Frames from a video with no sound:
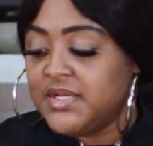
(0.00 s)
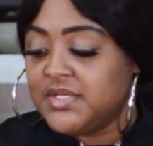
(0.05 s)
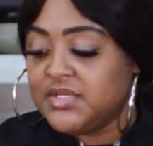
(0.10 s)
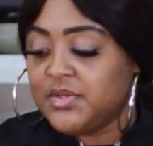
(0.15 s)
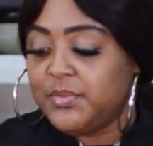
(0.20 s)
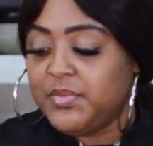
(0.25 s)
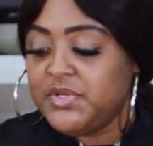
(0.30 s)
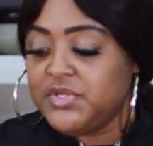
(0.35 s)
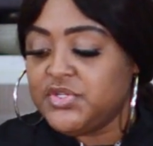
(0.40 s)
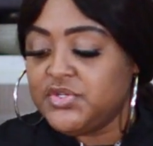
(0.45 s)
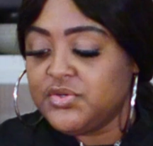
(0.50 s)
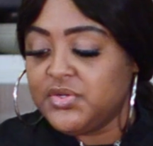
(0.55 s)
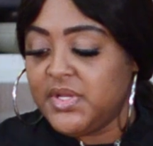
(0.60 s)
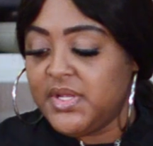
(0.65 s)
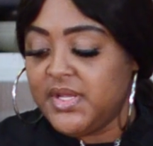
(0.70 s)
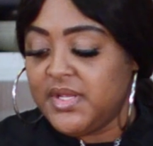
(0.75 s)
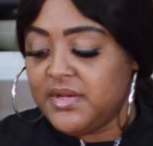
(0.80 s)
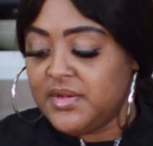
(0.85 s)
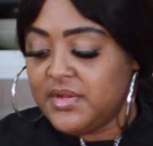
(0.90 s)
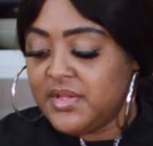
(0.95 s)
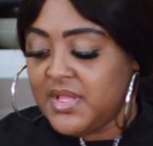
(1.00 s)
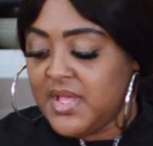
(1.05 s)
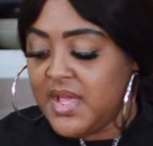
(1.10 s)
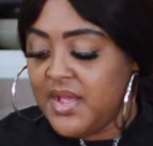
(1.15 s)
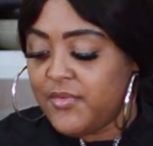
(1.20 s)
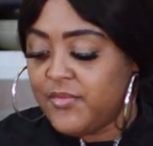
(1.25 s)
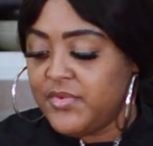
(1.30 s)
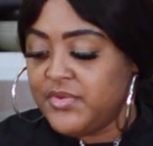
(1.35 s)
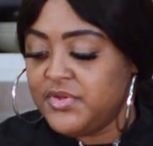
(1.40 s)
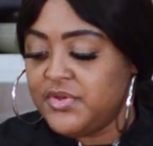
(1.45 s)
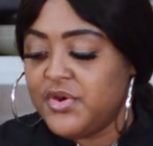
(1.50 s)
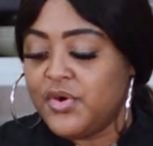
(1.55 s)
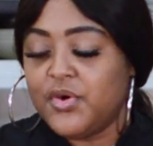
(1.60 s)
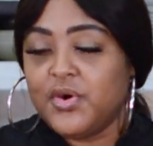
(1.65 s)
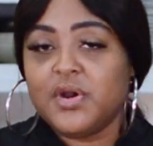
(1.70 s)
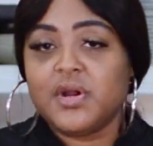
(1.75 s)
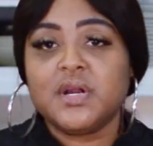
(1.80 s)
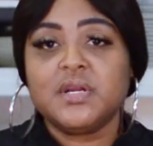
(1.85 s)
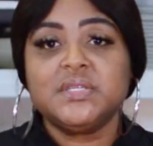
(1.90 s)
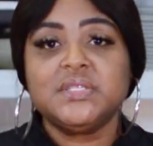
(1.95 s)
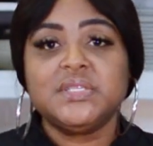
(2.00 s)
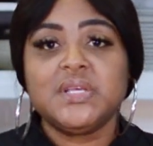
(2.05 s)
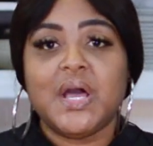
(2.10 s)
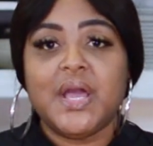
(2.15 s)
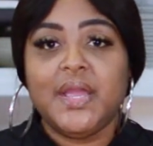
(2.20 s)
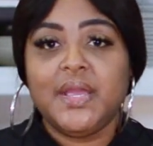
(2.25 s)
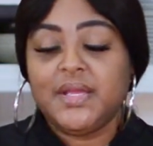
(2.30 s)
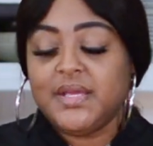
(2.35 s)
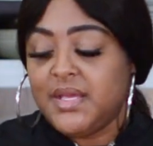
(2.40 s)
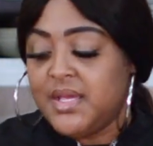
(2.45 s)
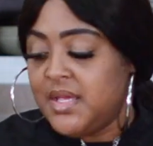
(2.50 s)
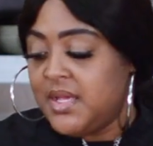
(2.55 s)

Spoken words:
So be sure to enter that when you go on her site,